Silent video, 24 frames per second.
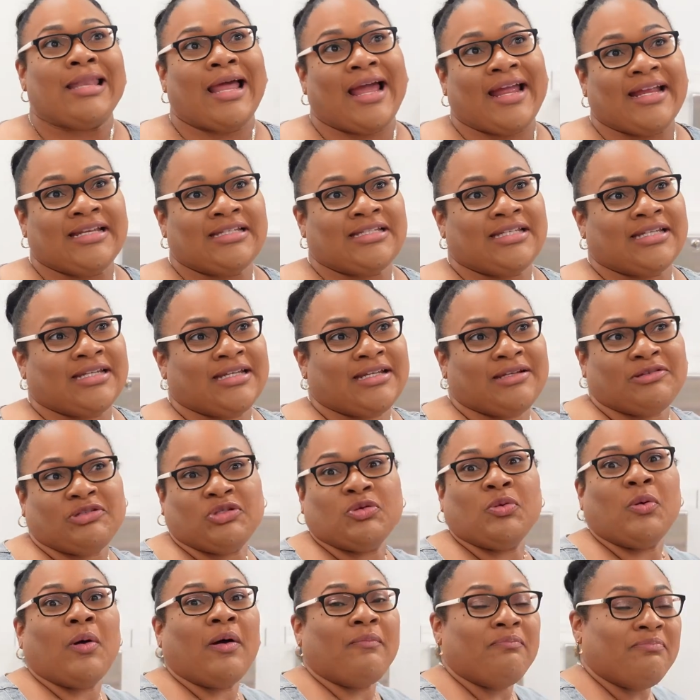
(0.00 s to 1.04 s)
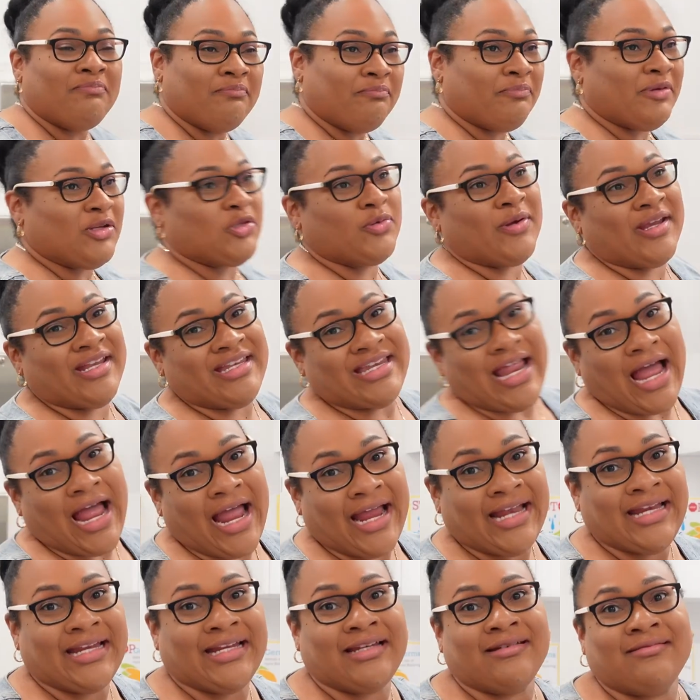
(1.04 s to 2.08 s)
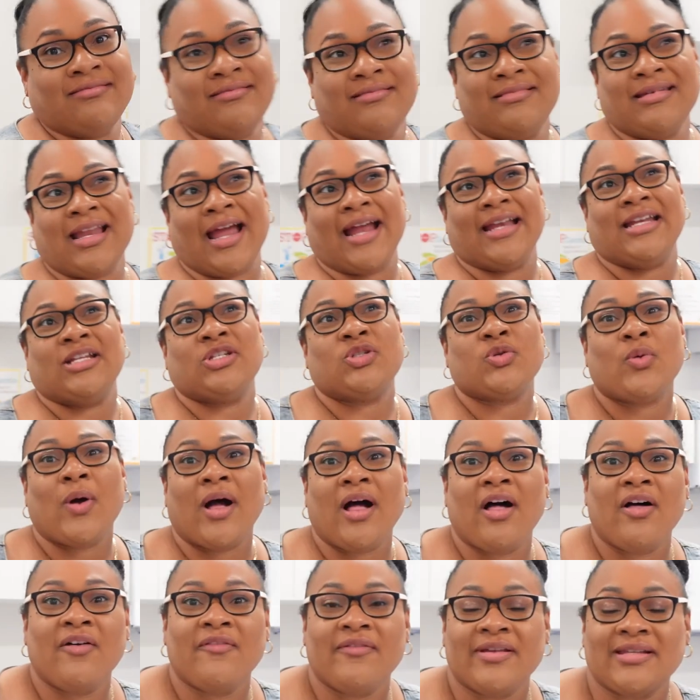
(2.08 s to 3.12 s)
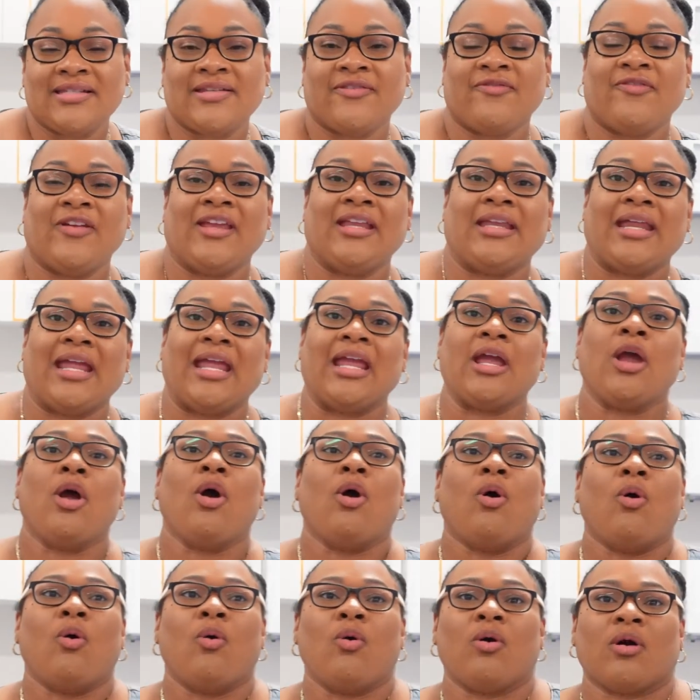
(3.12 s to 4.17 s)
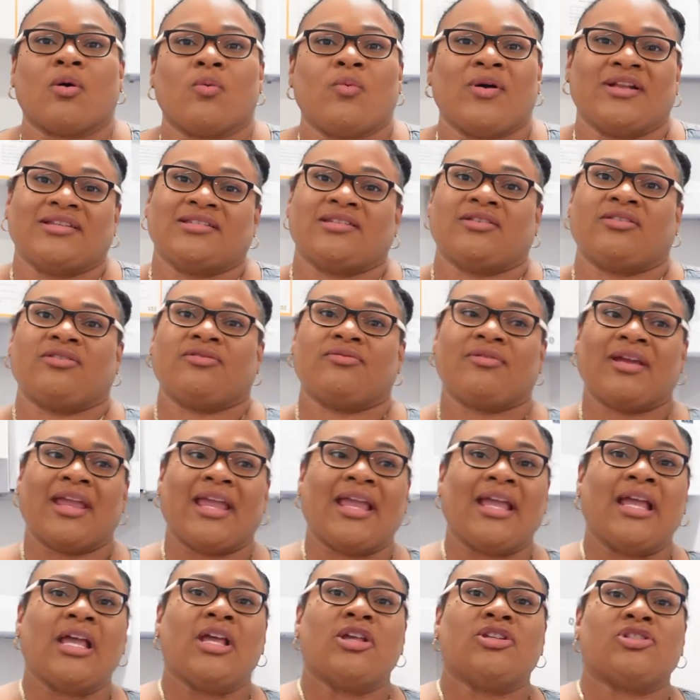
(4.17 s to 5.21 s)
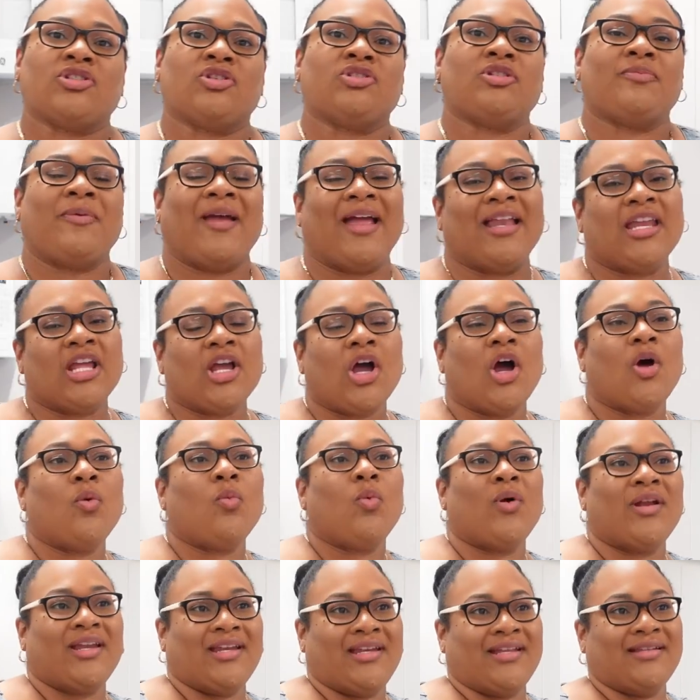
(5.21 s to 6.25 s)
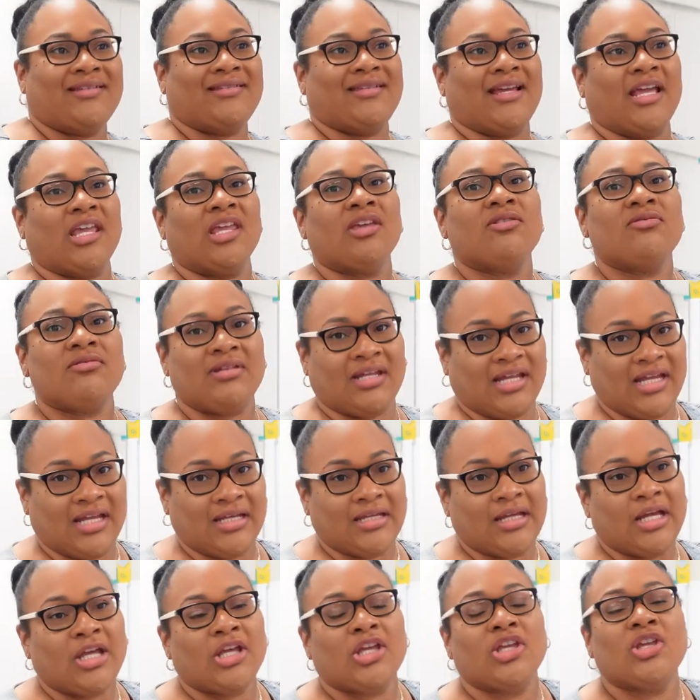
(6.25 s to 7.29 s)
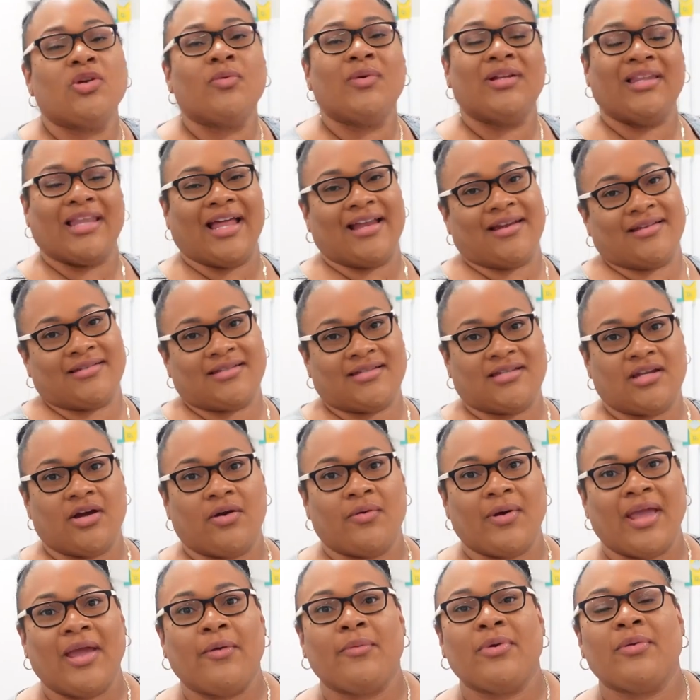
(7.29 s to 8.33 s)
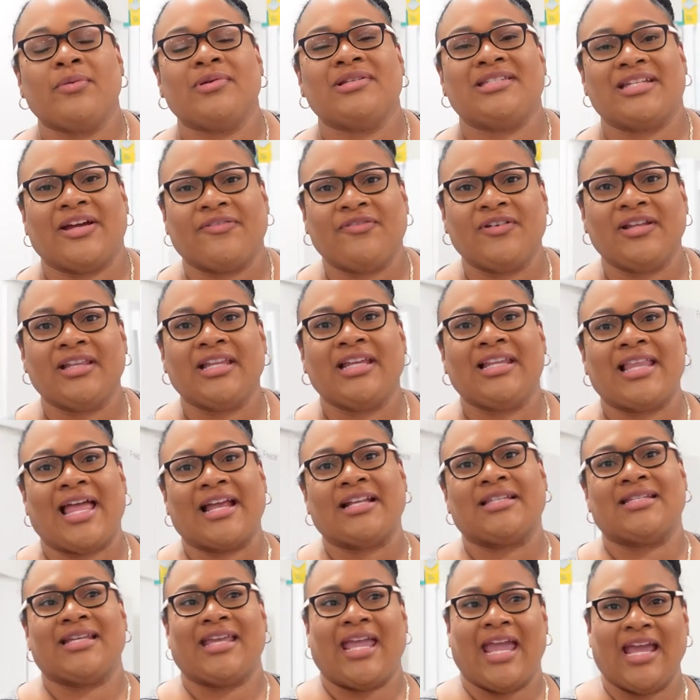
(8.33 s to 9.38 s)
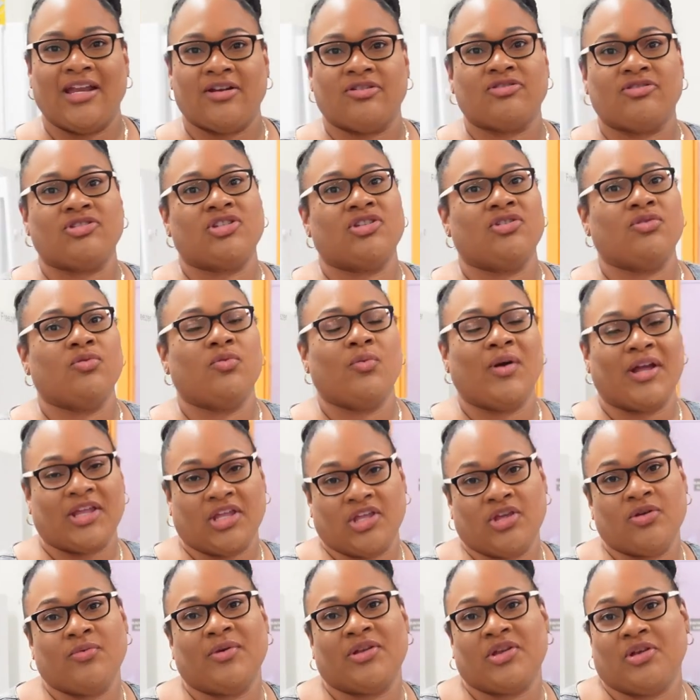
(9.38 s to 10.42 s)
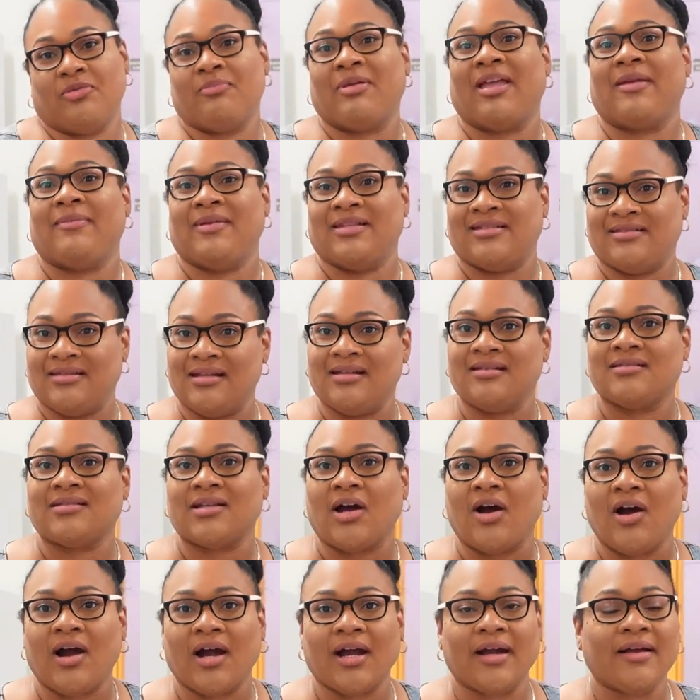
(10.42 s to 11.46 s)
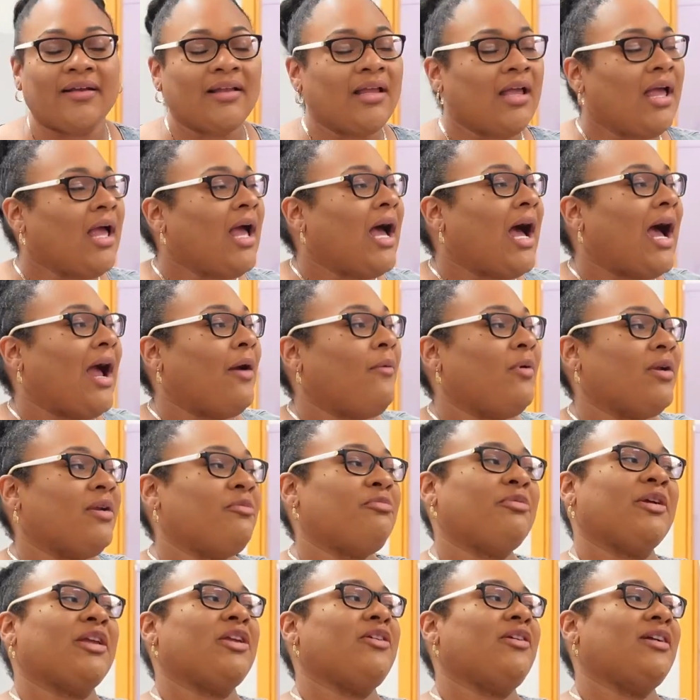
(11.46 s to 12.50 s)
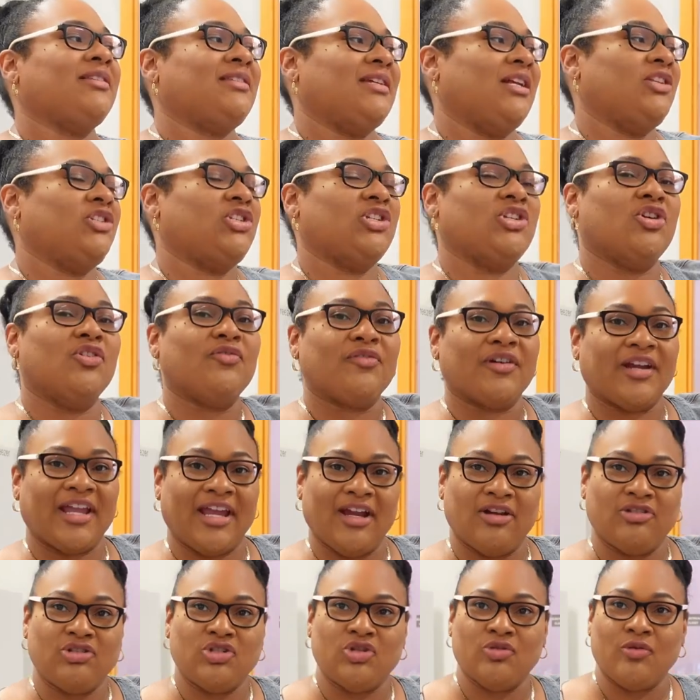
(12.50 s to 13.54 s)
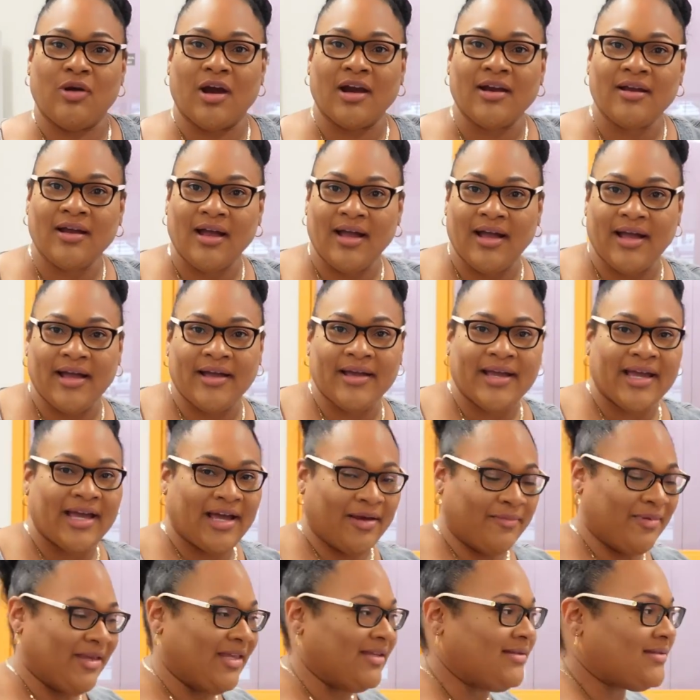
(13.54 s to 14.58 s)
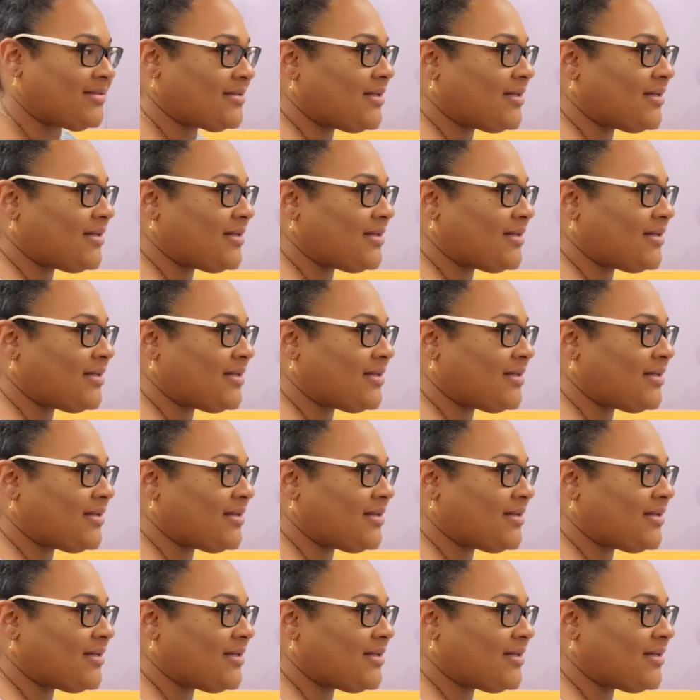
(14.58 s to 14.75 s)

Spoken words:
to 12, between 9 and 12 is a feeding, or 1 to 3. So depending on what it is that you need, you would let us know, and we would definitely like to cater to what you and your baby's needs are. I want to bring your attention over here to our cubbies.